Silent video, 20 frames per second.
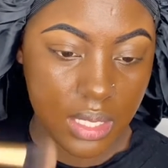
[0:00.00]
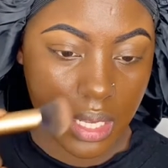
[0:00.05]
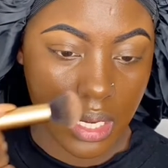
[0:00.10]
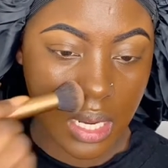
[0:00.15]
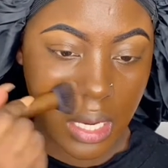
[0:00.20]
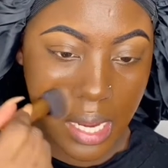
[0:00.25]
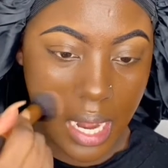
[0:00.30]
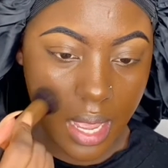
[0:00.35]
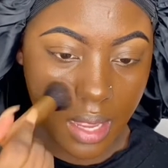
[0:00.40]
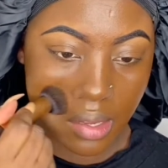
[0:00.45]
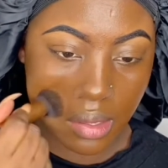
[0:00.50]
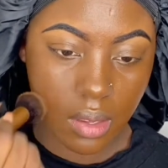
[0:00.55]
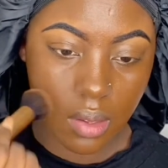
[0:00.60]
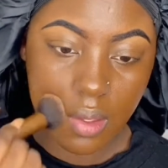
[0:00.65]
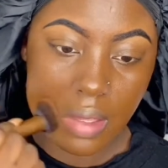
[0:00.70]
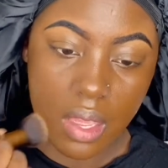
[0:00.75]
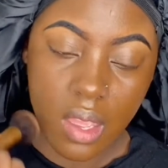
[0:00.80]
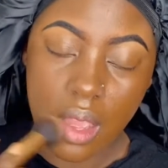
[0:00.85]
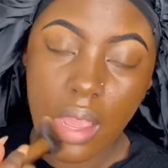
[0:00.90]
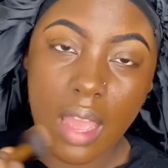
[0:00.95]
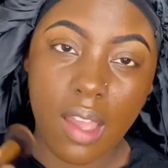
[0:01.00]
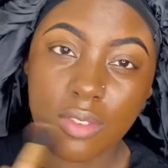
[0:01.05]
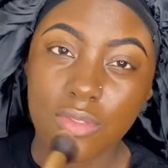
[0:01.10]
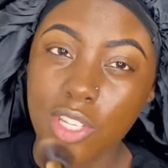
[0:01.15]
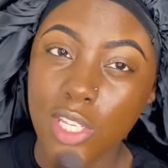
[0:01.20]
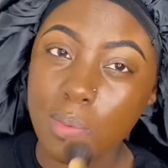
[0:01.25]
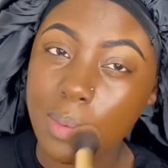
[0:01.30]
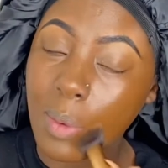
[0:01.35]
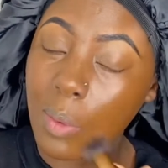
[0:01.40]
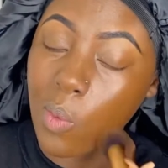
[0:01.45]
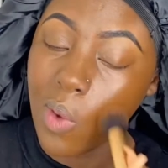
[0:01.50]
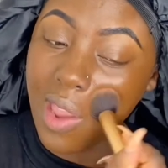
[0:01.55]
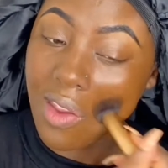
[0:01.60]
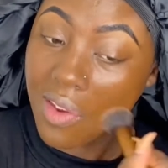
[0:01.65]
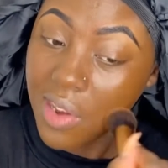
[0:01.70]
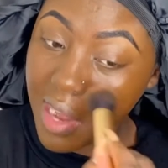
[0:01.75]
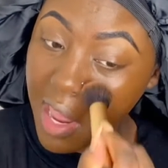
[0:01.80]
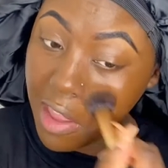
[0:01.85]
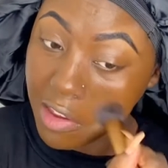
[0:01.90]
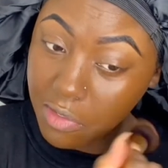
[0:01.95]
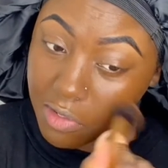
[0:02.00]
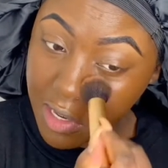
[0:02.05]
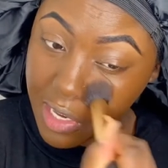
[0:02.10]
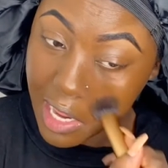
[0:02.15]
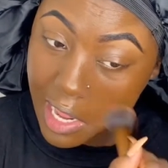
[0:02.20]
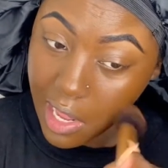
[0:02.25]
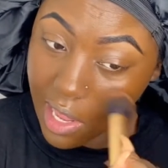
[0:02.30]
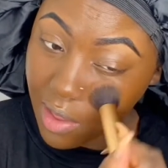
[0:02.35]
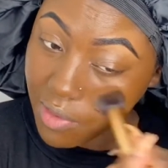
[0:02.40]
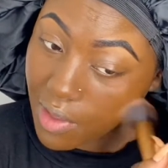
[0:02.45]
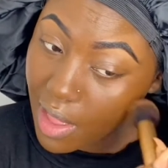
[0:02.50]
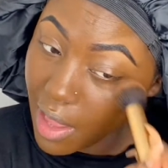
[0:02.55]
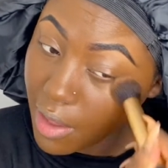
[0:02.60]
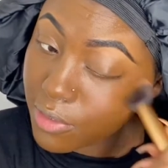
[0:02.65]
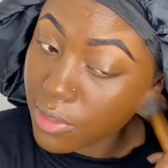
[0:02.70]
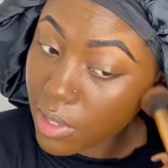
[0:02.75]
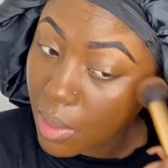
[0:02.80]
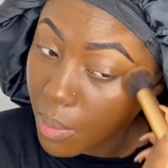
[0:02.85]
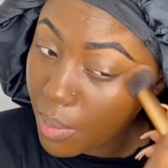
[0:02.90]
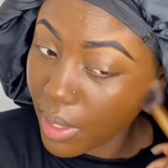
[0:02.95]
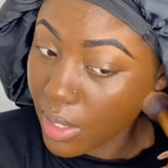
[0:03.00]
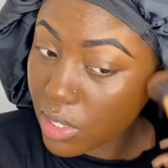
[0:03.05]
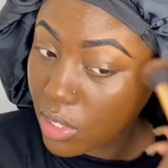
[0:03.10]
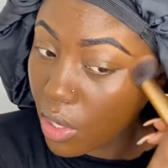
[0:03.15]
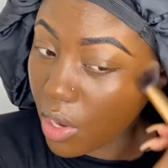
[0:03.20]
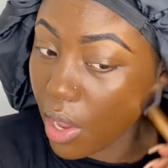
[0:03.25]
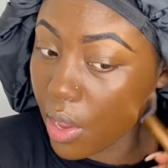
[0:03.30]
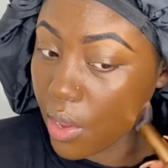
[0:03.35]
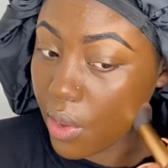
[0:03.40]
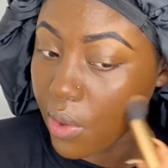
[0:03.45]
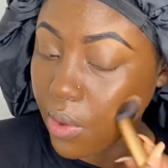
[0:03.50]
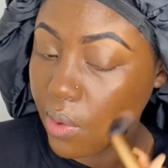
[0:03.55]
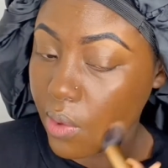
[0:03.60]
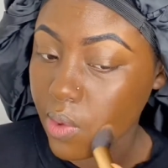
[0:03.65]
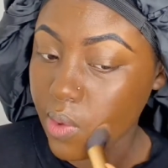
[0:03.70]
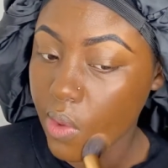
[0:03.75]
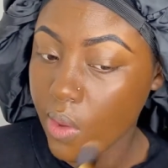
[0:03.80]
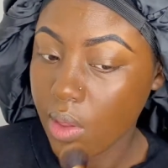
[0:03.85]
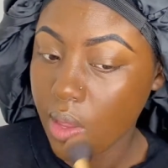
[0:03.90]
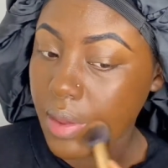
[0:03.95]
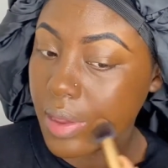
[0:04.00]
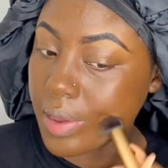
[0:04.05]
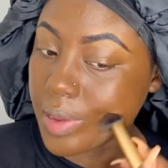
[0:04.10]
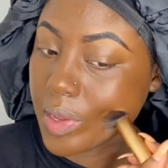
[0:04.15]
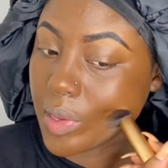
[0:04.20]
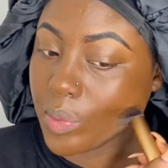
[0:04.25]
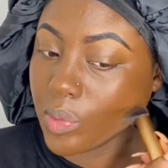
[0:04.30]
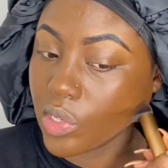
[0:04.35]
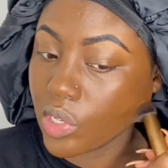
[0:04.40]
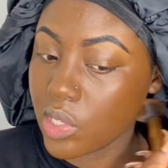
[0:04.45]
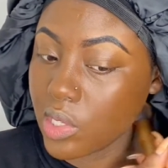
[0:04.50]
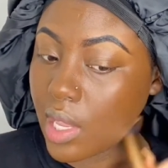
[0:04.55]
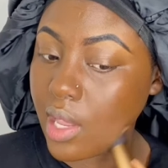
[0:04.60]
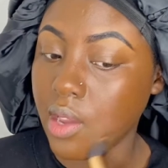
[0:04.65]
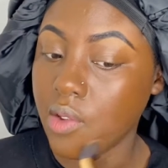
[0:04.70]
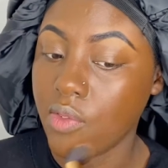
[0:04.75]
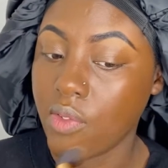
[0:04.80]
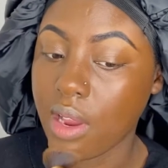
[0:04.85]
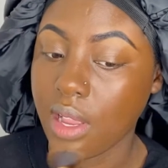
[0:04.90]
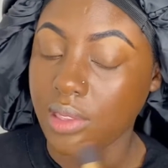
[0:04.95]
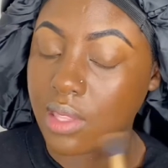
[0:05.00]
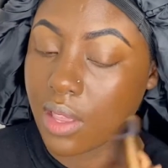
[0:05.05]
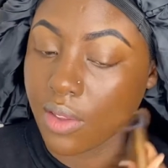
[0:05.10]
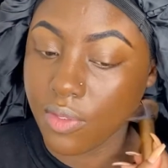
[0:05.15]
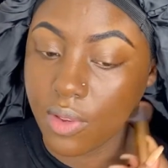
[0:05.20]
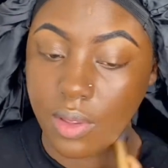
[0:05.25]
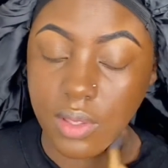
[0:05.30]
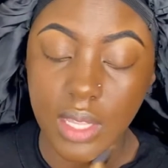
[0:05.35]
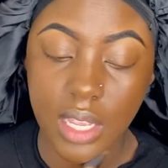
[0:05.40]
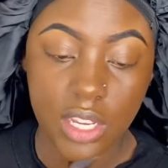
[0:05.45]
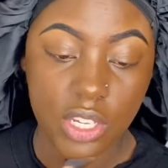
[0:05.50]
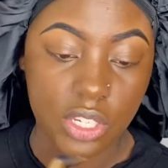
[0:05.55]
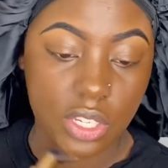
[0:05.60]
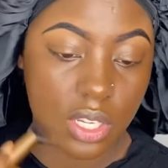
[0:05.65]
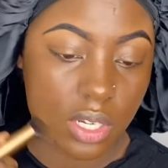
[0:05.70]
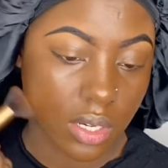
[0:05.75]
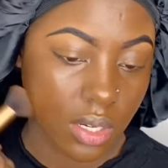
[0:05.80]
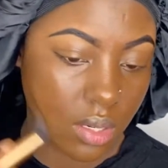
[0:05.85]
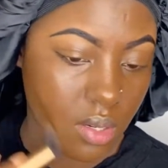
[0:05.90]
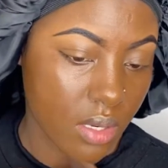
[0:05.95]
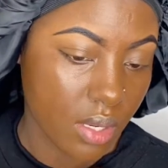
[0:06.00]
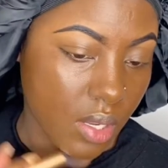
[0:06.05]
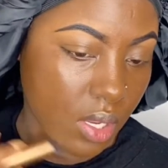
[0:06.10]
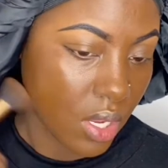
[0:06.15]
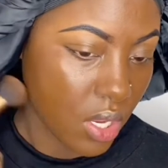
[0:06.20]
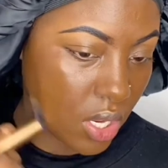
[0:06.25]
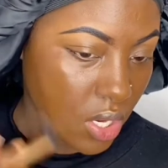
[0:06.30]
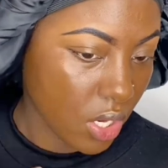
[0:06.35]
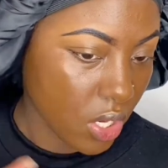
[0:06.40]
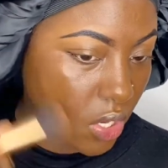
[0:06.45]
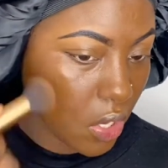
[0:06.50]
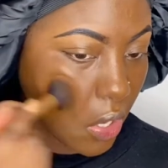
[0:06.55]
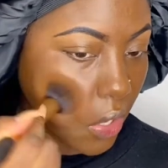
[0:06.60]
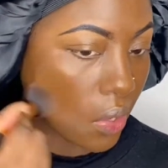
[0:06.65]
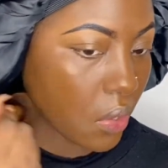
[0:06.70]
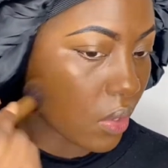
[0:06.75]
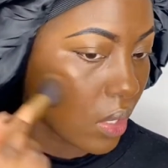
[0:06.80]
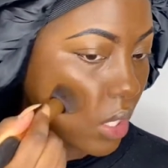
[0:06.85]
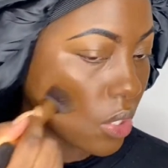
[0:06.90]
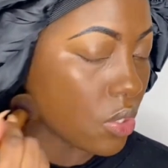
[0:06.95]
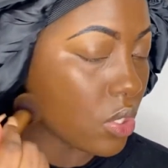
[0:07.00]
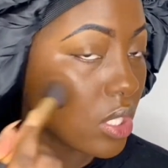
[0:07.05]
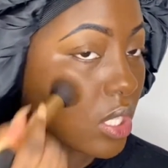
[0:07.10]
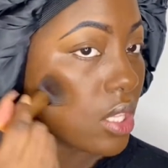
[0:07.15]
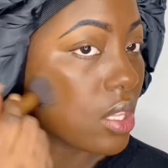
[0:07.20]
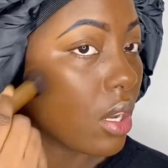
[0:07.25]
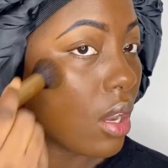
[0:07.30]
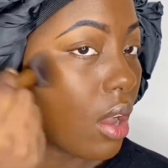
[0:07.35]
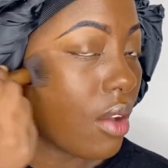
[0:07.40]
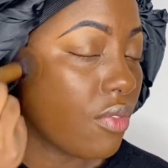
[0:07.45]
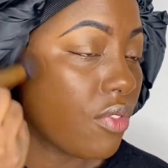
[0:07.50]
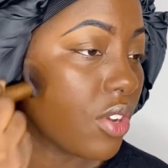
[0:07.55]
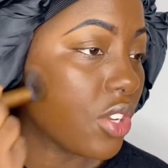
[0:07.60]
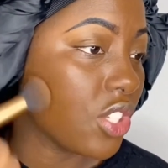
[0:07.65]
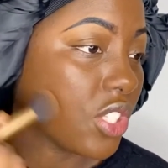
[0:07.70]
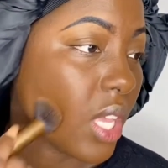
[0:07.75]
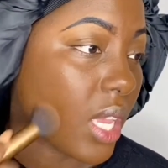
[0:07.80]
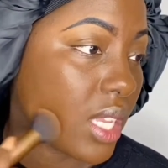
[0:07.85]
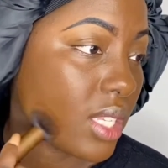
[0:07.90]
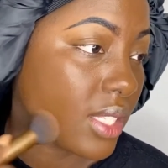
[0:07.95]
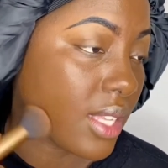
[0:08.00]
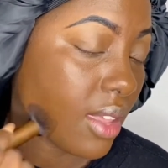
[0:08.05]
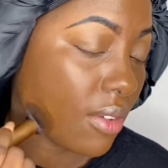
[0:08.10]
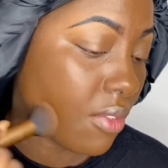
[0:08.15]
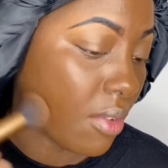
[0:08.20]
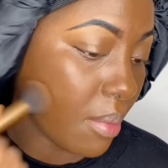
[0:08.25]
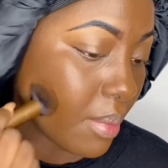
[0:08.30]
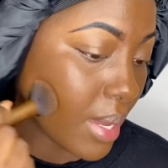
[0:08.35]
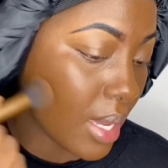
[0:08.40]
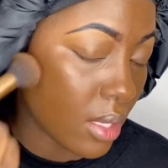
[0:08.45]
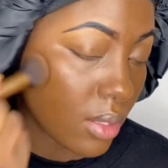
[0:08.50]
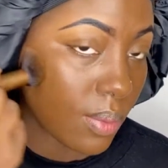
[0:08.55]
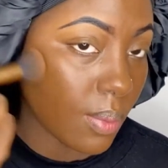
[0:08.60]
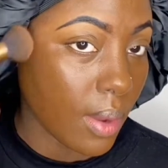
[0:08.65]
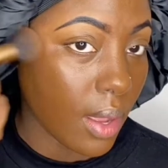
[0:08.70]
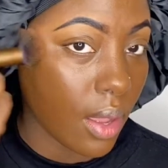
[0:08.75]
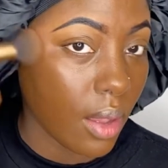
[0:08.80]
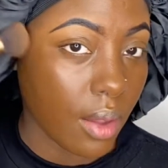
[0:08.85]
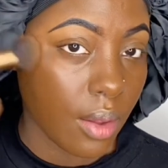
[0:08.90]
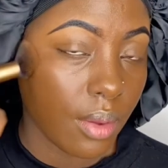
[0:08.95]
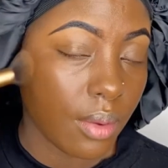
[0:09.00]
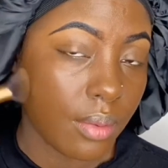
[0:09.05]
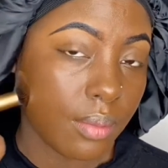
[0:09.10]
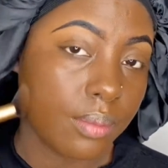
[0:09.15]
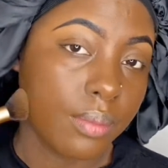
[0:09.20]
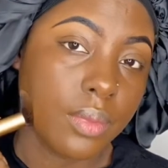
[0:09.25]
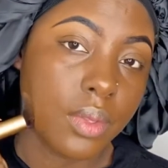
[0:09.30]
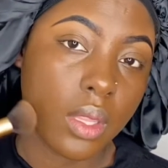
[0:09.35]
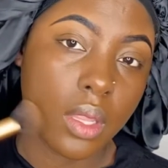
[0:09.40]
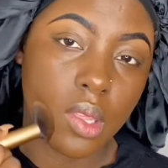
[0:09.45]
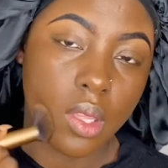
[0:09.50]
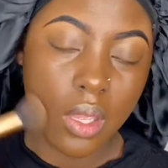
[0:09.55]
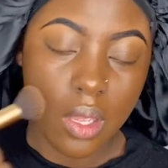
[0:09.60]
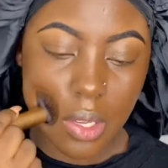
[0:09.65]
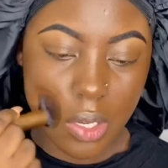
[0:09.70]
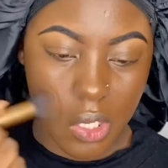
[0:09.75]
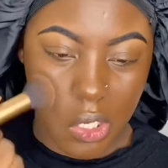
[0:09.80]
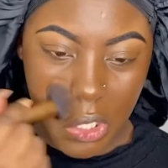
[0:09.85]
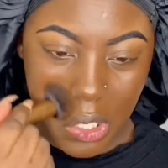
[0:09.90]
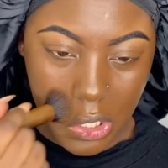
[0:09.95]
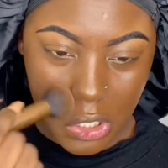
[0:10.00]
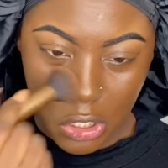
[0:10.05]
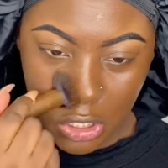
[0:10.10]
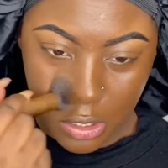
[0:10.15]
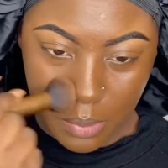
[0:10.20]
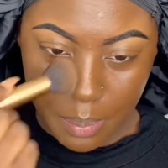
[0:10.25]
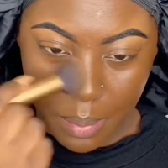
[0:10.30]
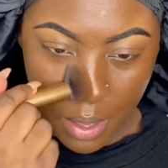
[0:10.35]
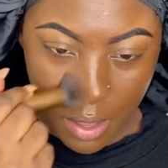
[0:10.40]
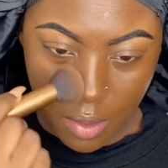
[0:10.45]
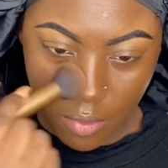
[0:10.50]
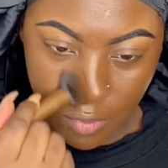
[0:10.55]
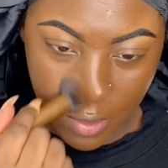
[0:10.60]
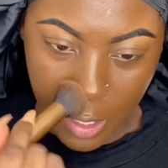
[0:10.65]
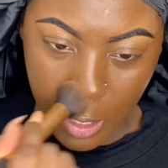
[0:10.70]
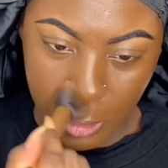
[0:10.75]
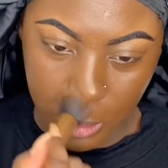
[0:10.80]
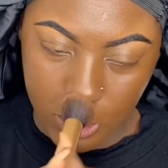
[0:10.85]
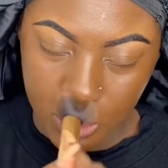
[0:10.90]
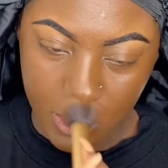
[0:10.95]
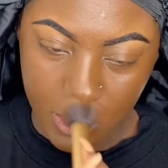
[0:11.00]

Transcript: Like, I've just been wearing it every day. If I have somewhere to go, I'm just like, right, that foundation, you know, can you see the coverage that it's giving me as well? You know, it's just perfect.